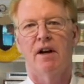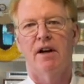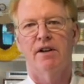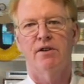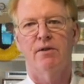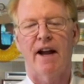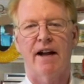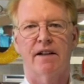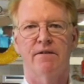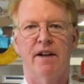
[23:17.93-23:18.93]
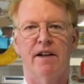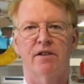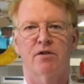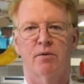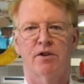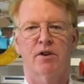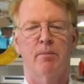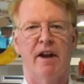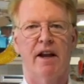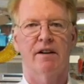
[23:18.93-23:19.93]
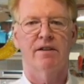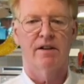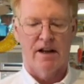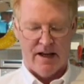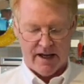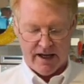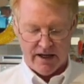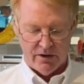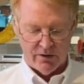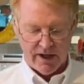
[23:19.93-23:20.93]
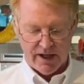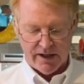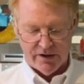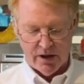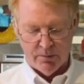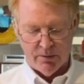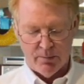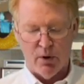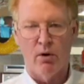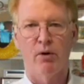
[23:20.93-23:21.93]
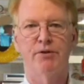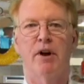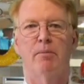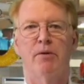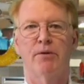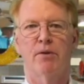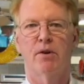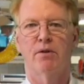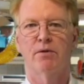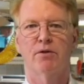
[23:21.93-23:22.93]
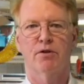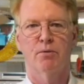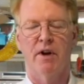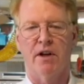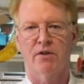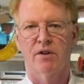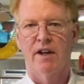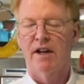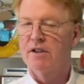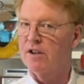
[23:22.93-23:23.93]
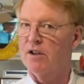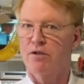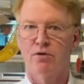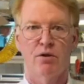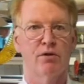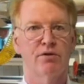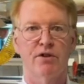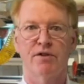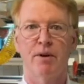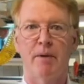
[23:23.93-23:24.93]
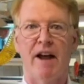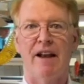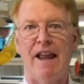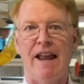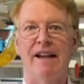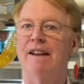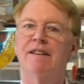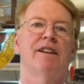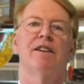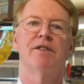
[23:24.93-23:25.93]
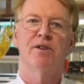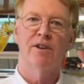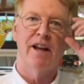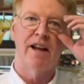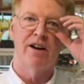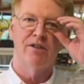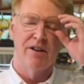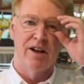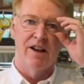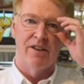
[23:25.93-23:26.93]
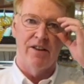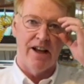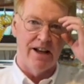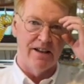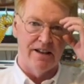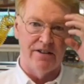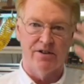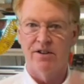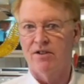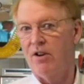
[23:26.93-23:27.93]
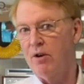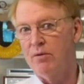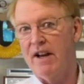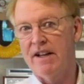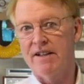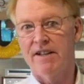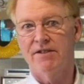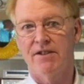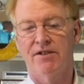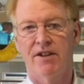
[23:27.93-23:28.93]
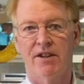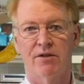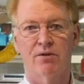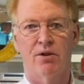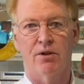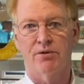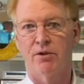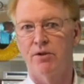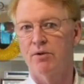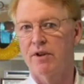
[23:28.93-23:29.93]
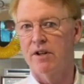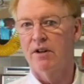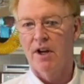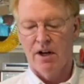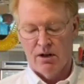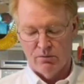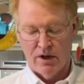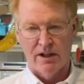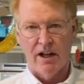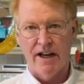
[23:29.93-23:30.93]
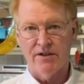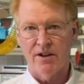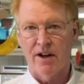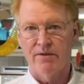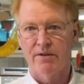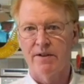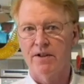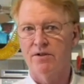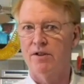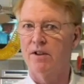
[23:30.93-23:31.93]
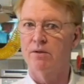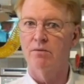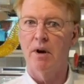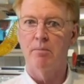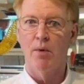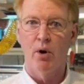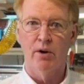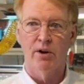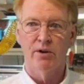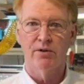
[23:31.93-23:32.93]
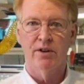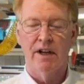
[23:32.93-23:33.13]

you activate a switch command, and you get a double pole, double throw switch to control just about anything on your layout that isn't already DCC controlled. So you can run lights off of this, you can run motors.